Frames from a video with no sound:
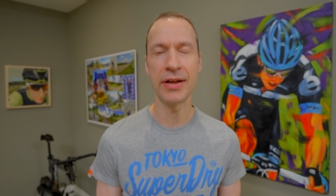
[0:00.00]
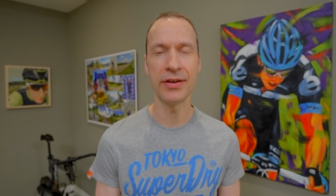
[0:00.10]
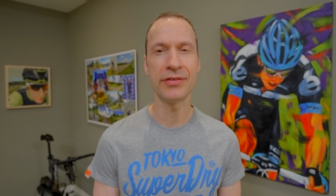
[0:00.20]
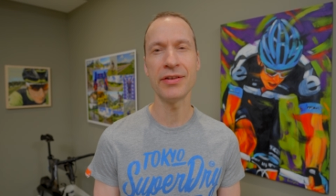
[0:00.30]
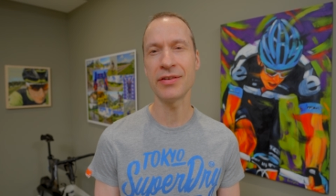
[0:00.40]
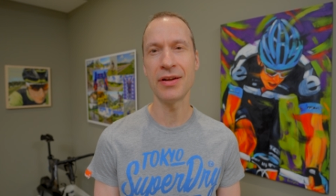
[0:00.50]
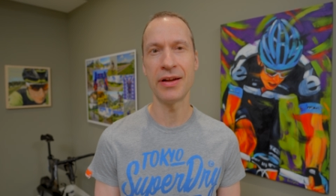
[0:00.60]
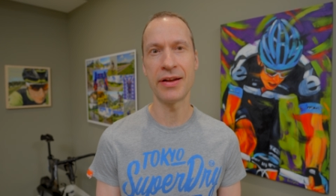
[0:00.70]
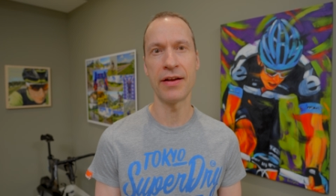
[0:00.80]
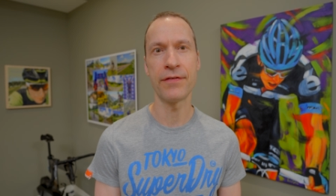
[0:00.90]
and assist in
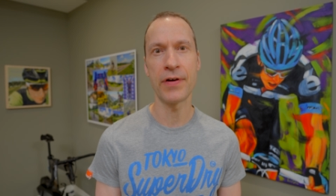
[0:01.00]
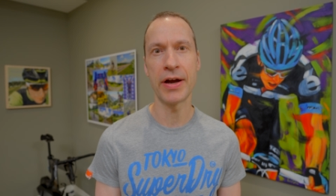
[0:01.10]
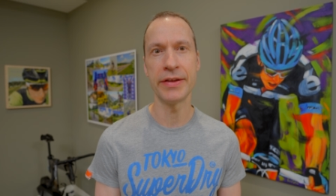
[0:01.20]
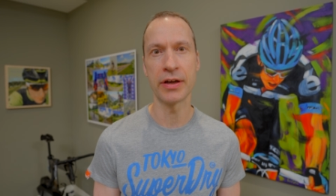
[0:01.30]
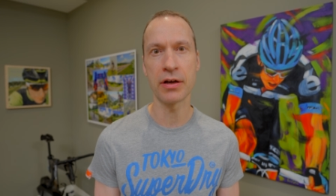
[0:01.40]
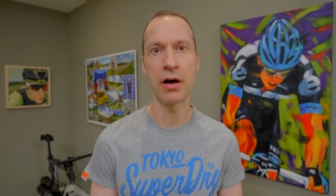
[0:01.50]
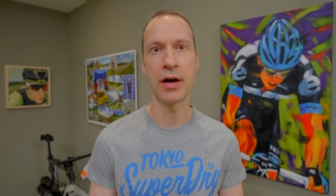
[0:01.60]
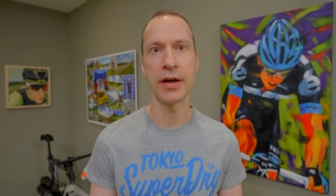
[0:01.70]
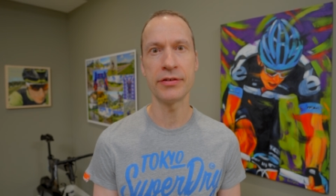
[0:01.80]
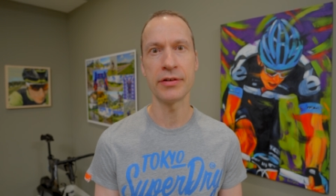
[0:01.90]
identifying the
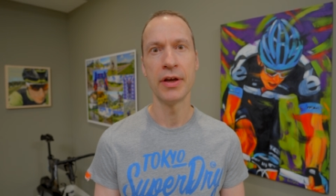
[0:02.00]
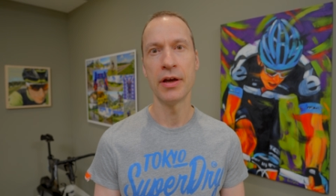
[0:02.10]
cause